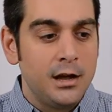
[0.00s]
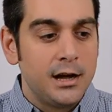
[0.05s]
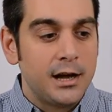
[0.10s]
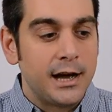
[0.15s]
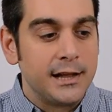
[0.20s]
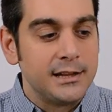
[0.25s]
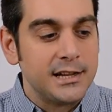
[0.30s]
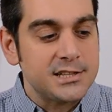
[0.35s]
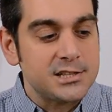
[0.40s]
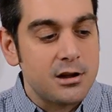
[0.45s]

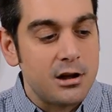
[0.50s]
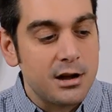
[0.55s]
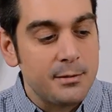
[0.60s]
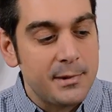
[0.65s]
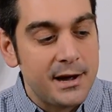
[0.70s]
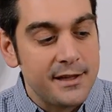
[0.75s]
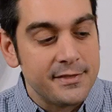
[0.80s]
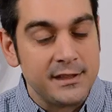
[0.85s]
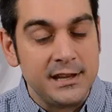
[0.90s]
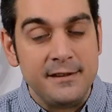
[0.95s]
And let's talk
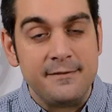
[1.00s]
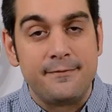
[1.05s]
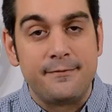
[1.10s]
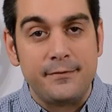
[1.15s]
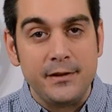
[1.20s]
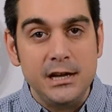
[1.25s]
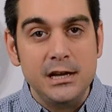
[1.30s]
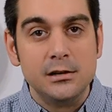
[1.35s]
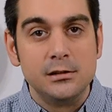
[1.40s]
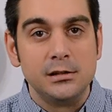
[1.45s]
about the
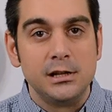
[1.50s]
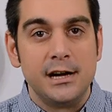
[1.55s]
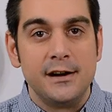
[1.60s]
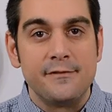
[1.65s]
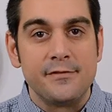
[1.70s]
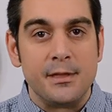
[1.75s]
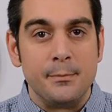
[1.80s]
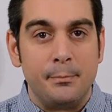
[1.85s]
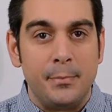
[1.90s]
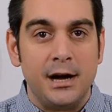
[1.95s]
feel
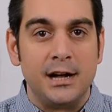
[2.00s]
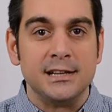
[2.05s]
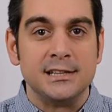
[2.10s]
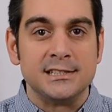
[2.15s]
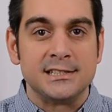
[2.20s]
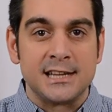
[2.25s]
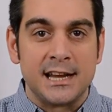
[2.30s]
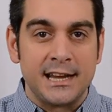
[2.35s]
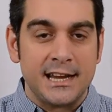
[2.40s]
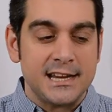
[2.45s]
of the
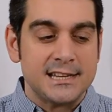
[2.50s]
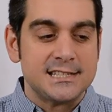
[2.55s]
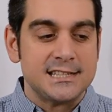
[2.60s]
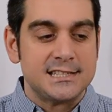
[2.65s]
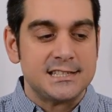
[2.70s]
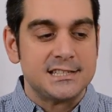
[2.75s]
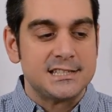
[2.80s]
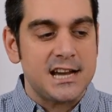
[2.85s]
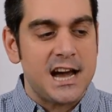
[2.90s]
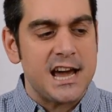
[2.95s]
buttons. I guess this
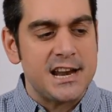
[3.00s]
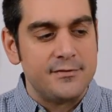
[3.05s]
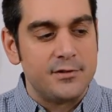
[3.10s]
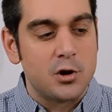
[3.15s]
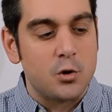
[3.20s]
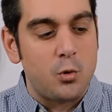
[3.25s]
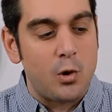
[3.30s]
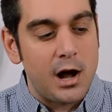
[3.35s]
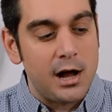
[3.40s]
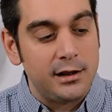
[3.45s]
is kind of a
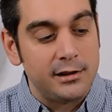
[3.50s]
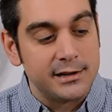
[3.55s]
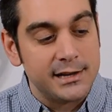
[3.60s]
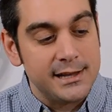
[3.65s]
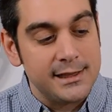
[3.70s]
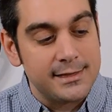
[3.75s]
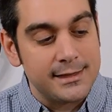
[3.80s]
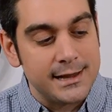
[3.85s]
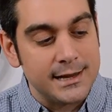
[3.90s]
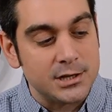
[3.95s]
quality
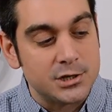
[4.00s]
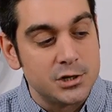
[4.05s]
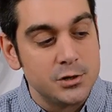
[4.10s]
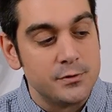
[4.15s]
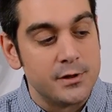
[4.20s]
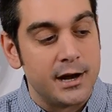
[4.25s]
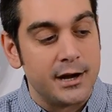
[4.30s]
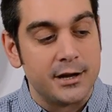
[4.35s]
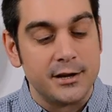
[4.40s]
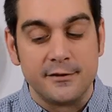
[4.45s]
thing too
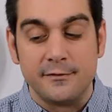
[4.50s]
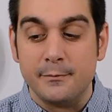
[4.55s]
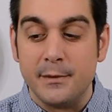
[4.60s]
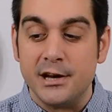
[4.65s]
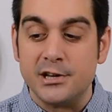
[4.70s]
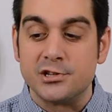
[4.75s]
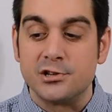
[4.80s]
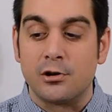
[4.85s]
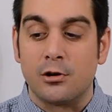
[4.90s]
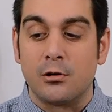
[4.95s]
that I could have
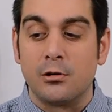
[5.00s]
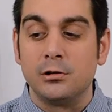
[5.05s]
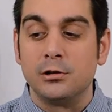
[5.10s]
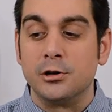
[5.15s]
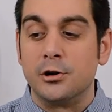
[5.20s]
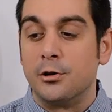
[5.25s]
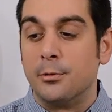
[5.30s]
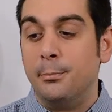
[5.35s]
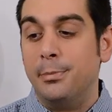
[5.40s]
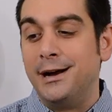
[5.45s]
mentioned
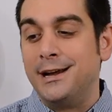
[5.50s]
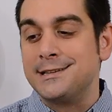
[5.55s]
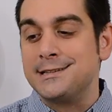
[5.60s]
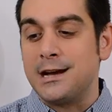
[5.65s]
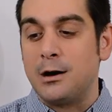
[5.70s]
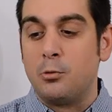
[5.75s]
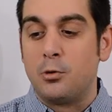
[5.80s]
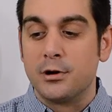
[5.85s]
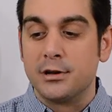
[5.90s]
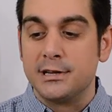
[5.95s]
earlier, but I
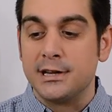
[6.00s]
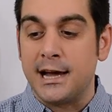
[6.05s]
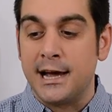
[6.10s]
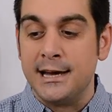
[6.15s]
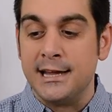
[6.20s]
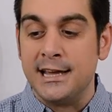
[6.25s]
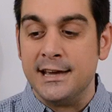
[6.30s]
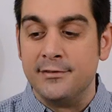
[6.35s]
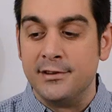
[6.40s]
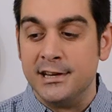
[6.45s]
wanted to kind
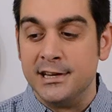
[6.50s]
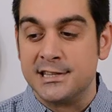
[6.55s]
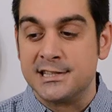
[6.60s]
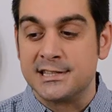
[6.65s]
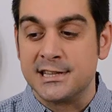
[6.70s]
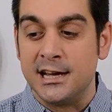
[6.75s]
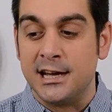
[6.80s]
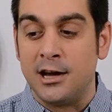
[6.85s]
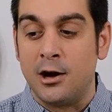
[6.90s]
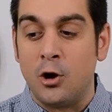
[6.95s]
of give it its
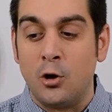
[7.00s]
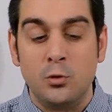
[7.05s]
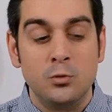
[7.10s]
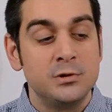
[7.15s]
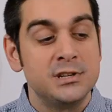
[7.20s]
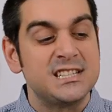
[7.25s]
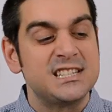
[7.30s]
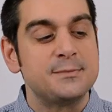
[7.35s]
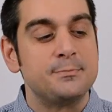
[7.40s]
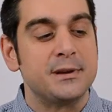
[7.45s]
own
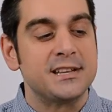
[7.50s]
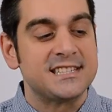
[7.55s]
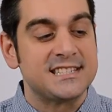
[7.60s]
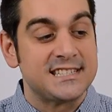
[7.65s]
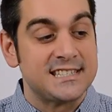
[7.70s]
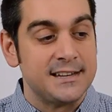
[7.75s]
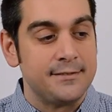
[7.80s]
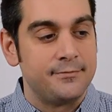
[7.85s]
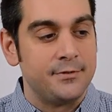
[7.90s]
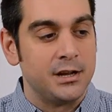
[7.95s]

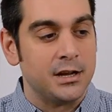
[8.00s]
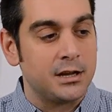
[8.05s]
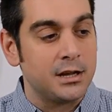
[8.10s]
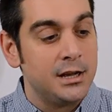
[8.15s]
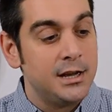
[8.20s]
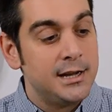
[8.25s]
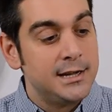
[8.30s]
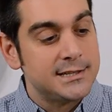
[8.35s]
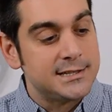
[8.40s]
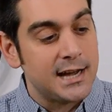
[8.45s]
specific
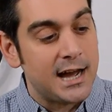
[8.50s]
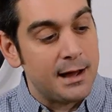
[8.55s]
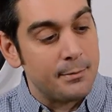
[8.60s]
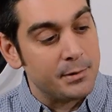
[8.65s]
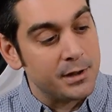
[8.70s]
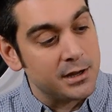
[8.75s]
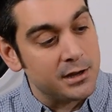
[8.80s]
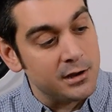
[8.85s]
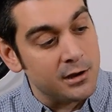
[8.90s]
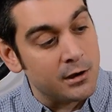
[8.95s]

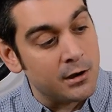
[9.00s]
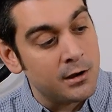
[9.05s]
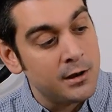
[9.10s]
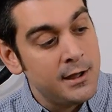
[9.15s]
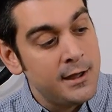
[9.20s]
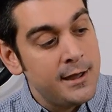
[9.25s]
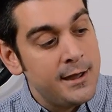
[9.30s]
topic here.